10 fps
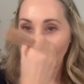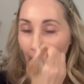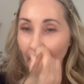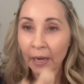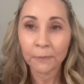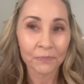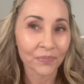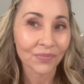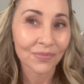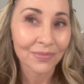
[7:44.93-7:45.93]
Okay.
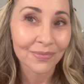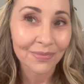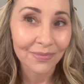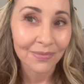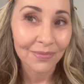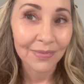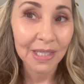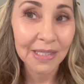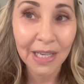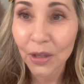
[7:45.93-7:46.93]

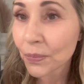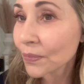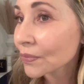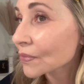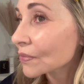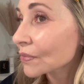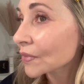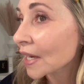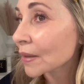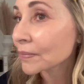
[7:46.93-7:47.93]
Let's see.
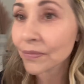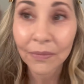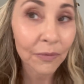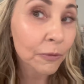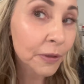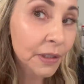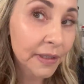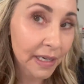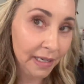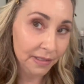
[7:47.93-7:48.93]
Yeah. Really
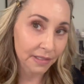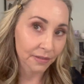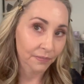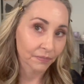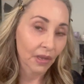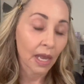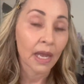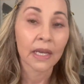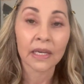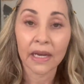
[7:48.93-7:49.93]
nice.
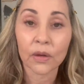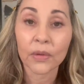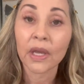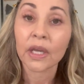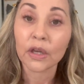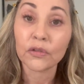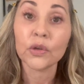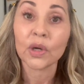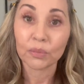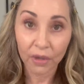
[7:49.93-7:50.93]
Now, if
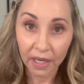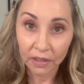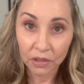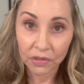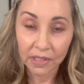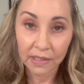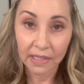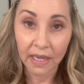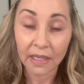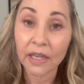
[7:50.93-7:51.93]
you are brand new to
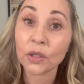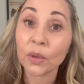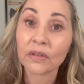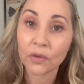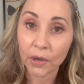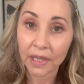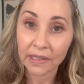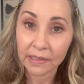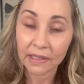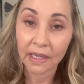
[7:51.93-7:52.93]
Seint and you have
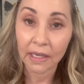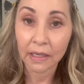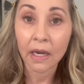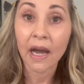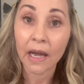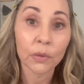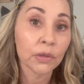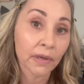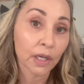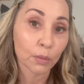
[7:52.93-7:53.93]
oily skin, I would
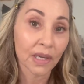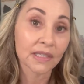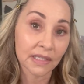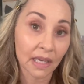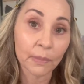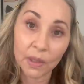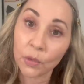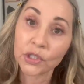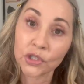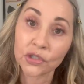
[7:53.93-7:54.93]
recommend skipping
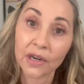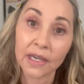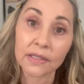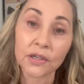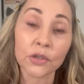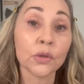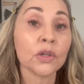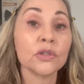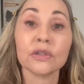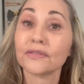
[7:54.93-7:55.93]
moisturizer. You
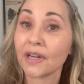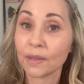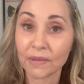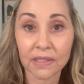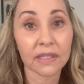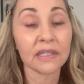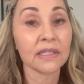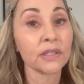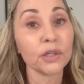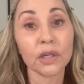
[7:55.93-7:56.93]
could do a vitamin C
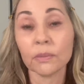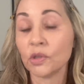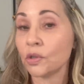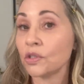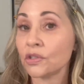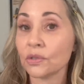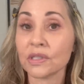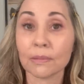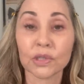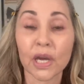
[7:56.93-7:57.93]
serum. You could do
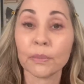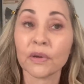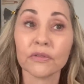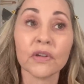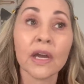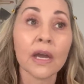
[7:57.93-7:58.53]
some type of